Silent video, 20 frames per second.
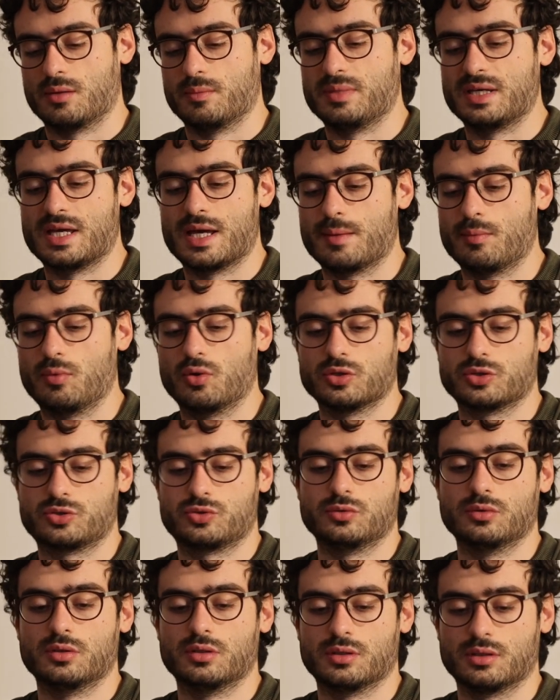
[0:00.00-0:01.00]
be
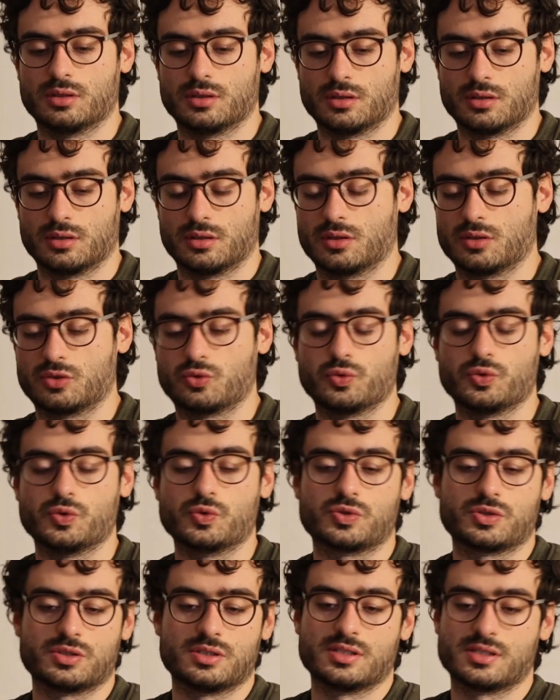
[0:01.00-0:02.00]
able to
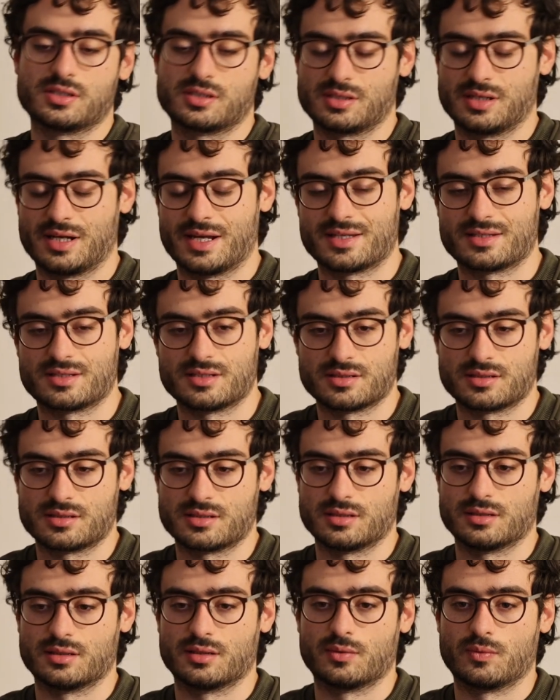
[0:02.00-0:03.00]
use these
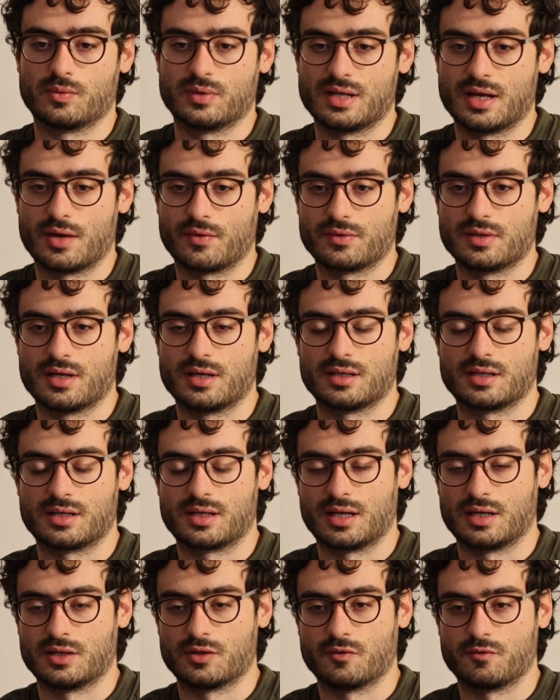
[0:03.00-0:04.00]
lenses without any
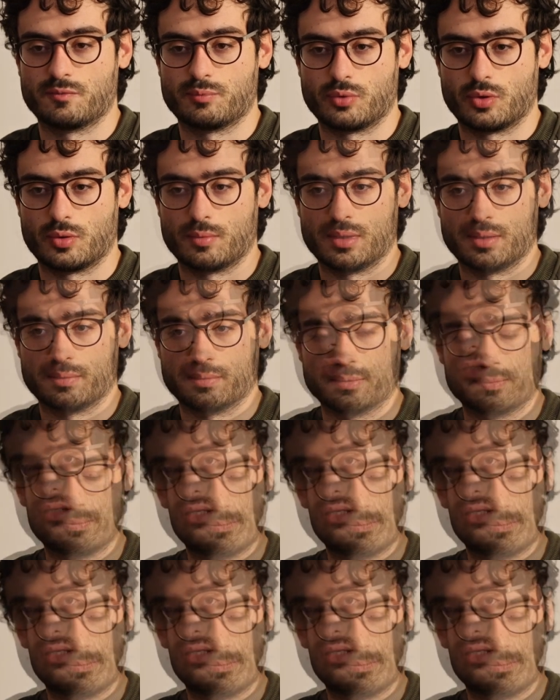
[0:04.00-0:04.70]
kind of problem.